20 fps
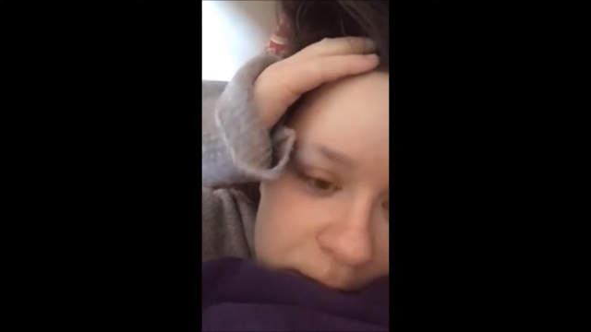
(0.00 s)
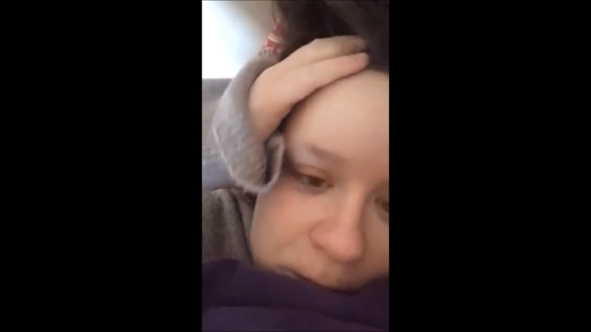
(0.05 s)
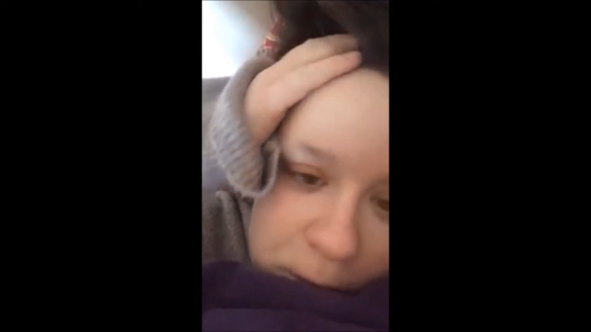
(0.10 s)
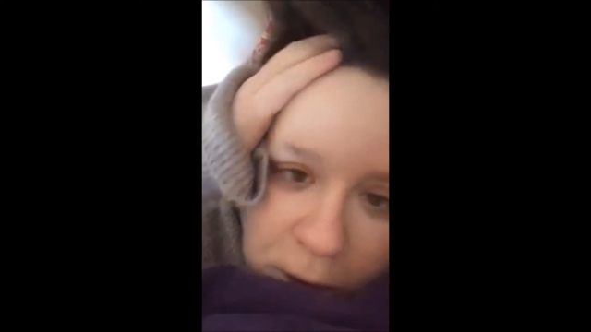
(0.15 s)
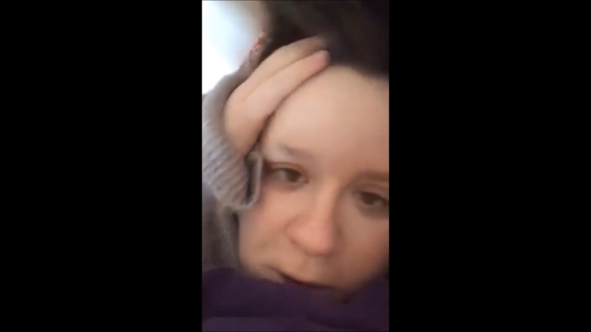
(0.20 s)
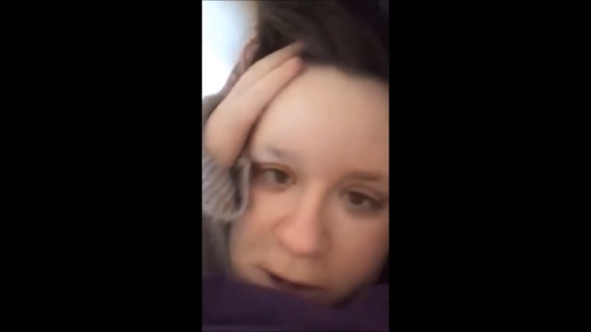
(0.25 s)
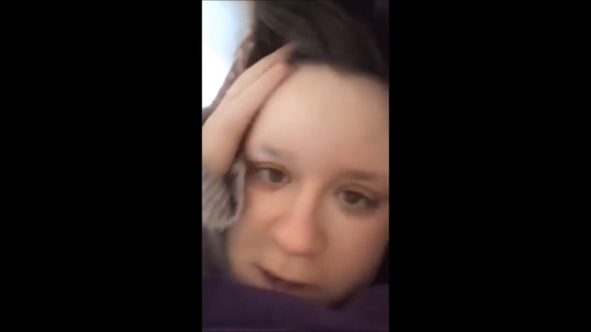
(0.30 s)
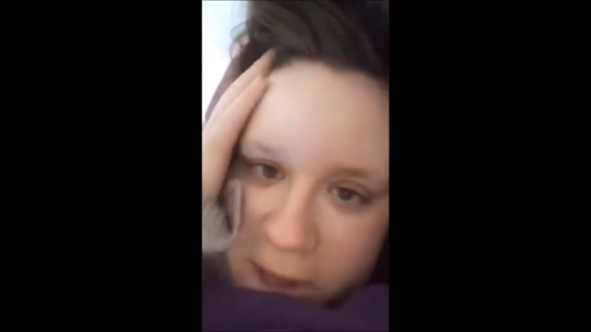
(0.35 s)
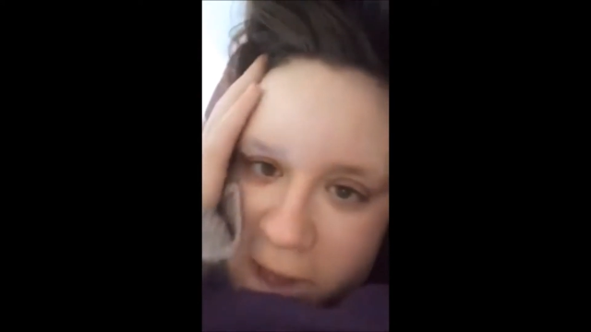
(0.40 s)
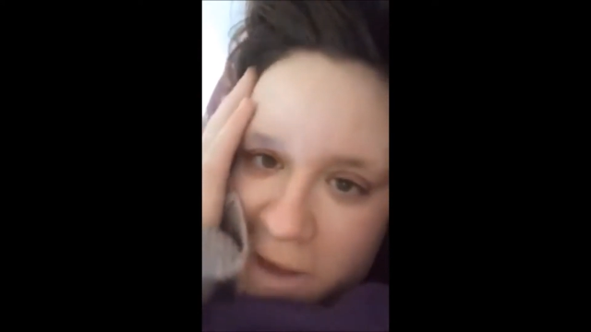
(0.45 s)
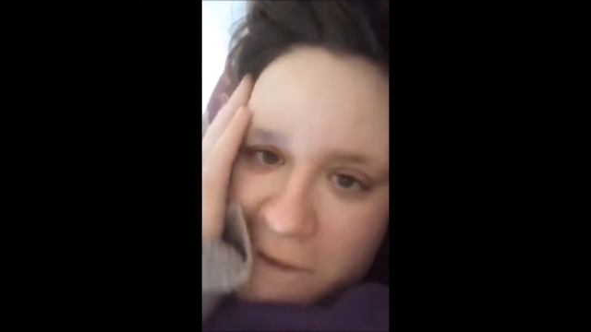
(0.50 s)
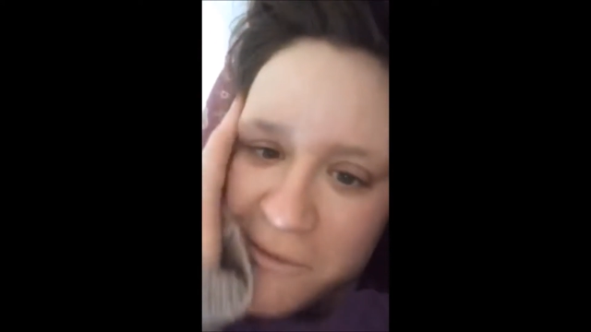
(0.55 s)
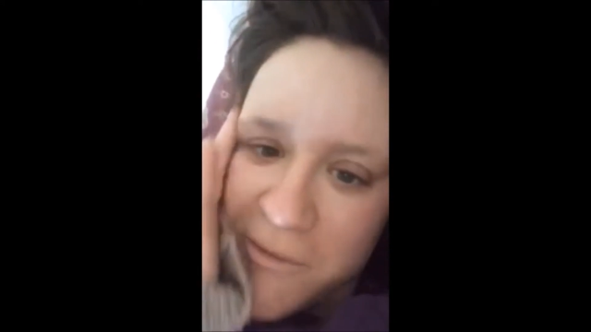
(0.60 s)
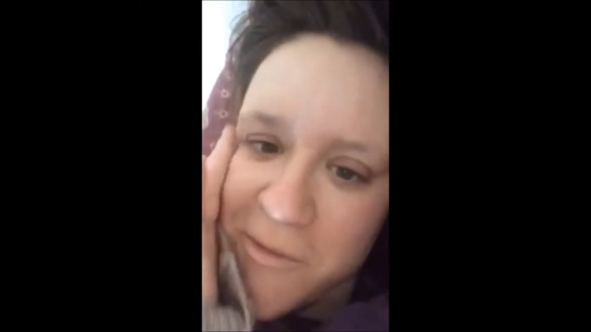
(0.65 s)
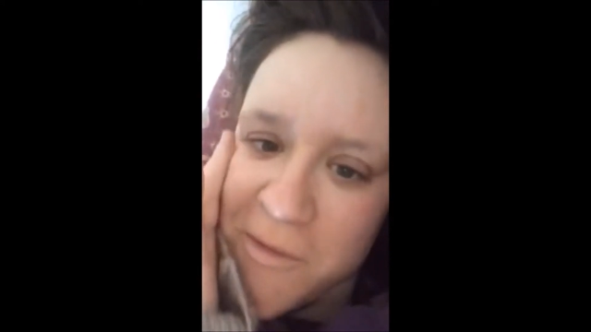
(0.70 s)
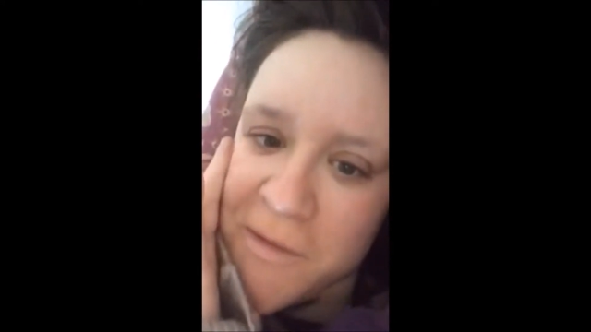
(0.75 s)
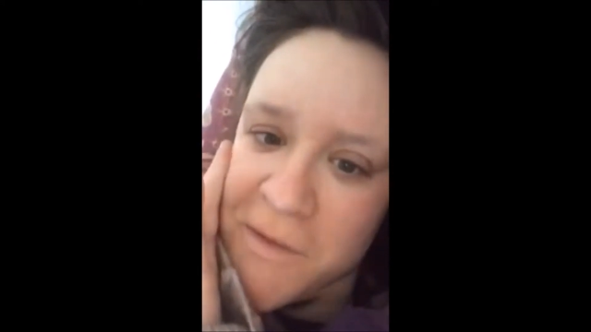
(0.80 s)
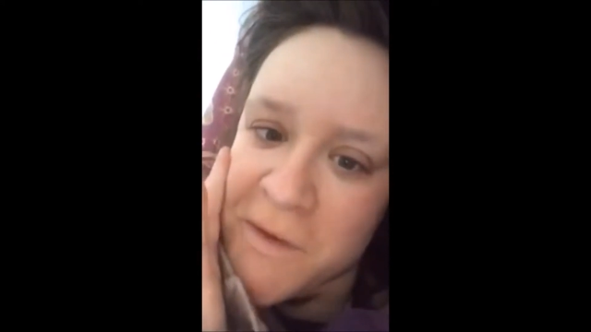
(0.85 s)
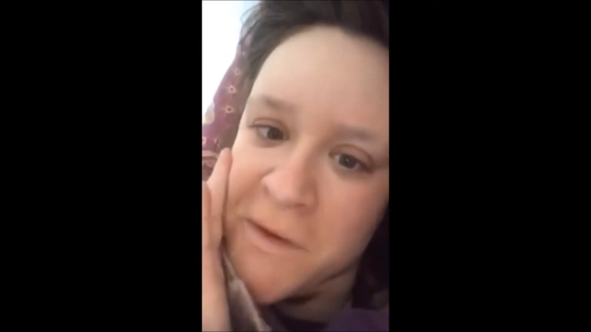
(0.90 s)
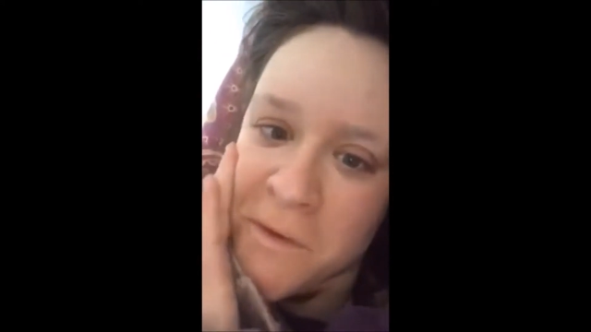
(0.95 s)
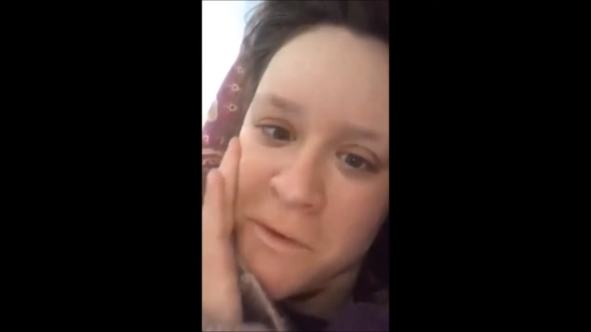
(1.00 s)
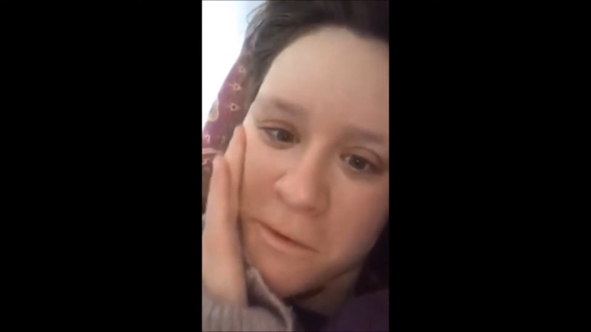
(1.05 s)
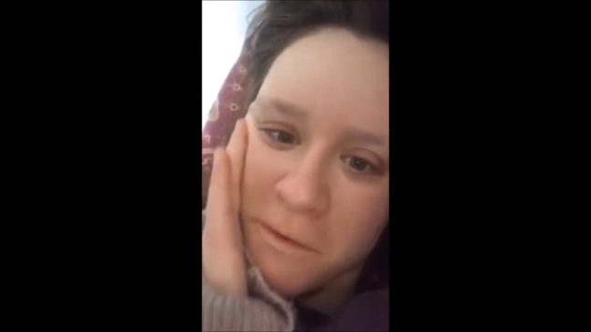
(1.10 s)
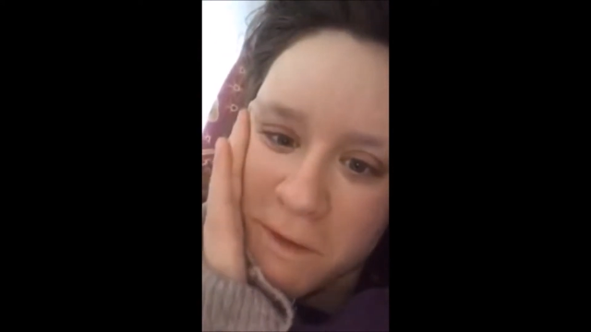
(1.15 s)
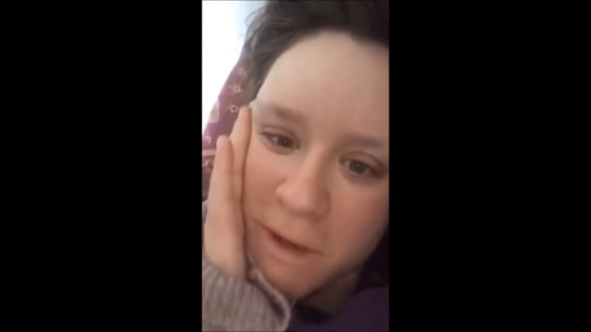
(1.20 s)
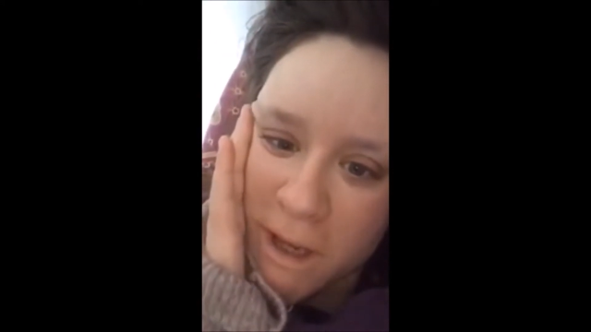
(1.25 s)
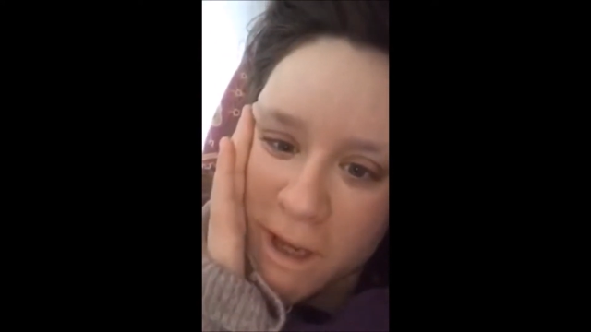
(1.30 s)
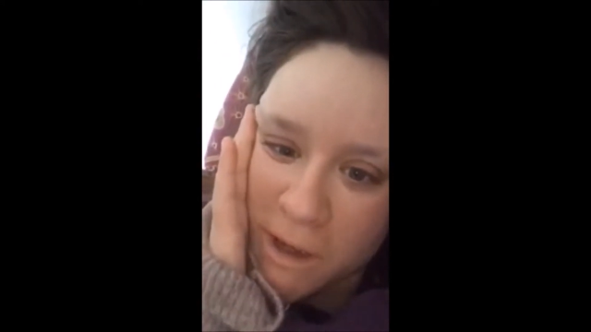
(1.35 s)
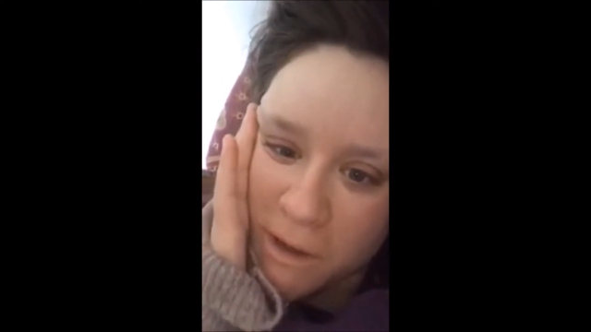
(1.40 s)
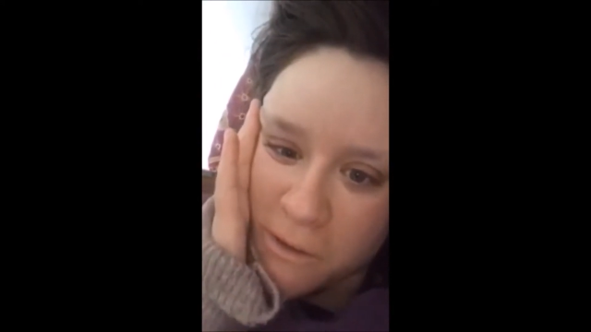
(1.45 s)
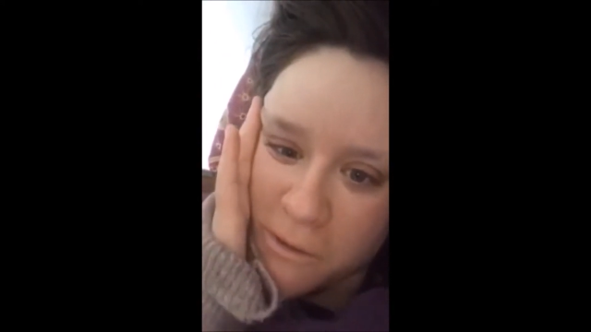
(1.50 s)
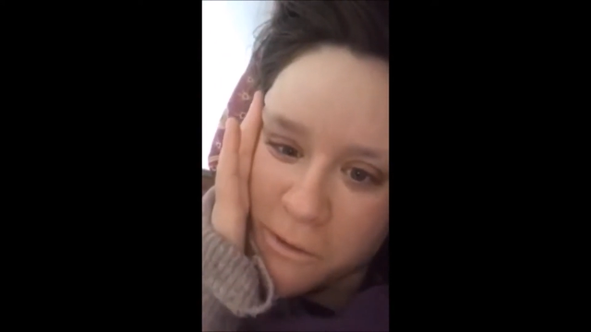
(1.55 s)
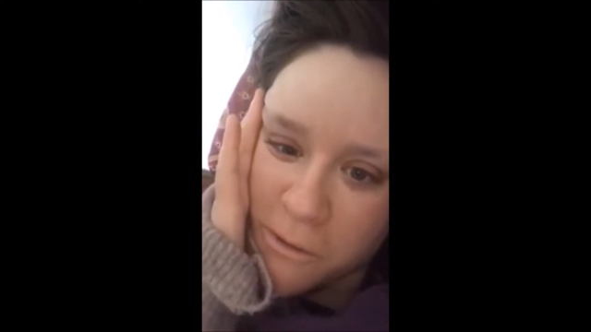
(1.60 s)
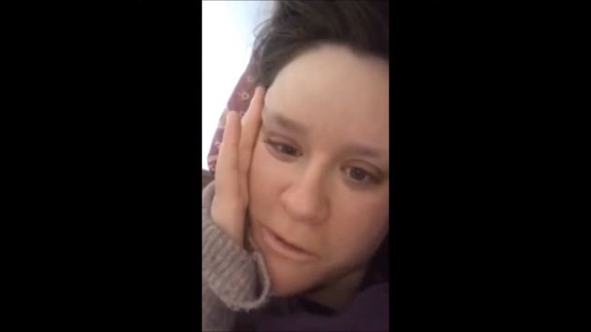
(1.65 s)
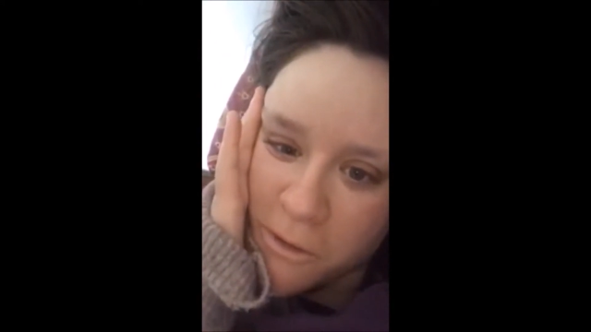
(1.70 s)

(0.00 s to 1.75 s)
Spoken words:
But yeah, we're in the Northern Echo.